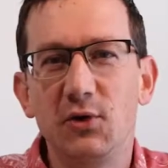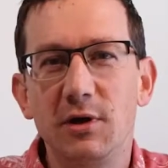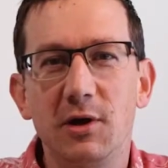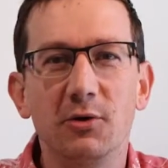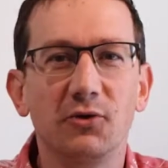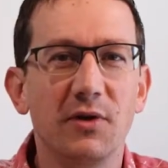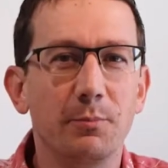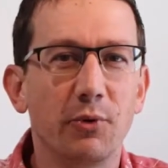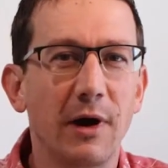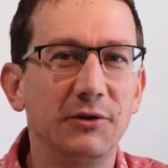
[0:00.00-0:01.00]
few years, the
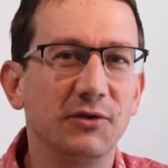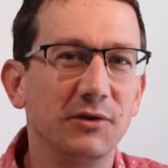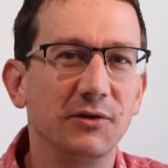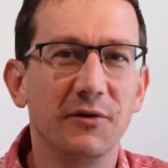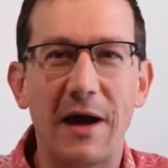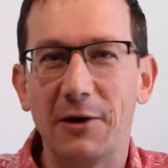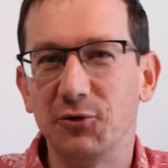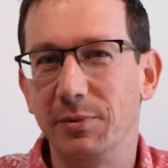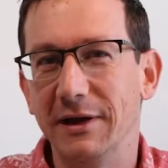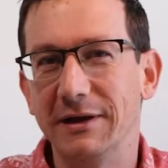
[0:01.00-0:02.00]
prices of
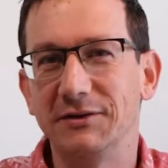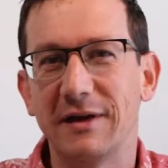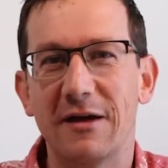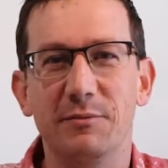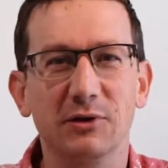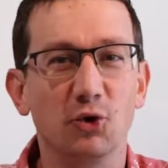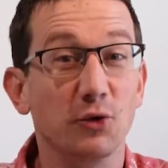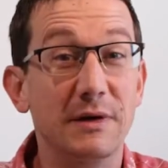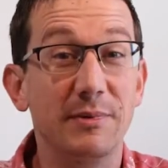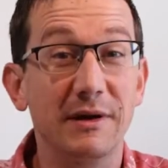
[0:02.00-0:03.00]
houseplants have been
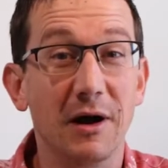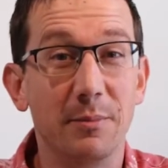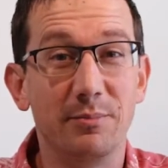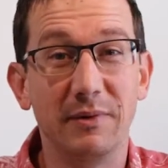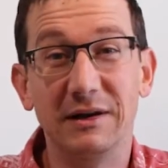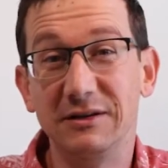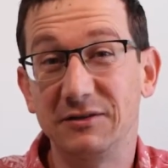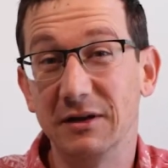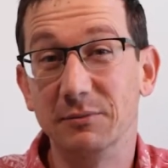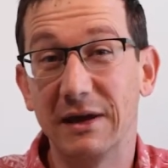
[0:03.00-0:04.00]
creeping up and in
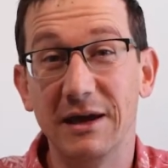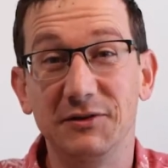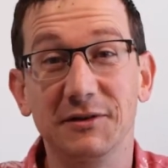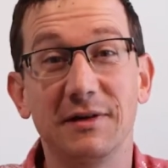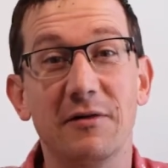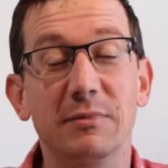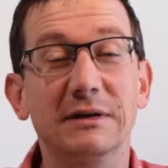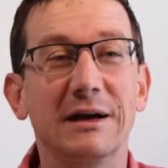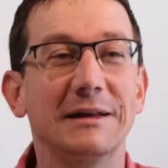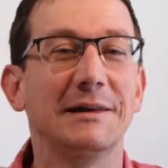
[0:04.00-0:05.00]
some cases have
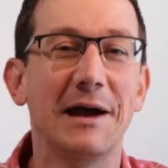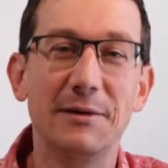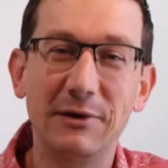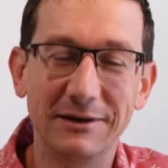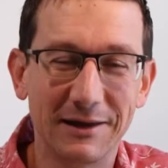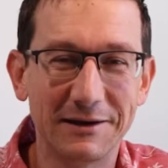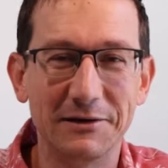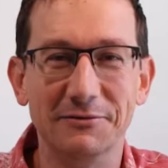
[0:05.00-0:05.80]
been climbing like a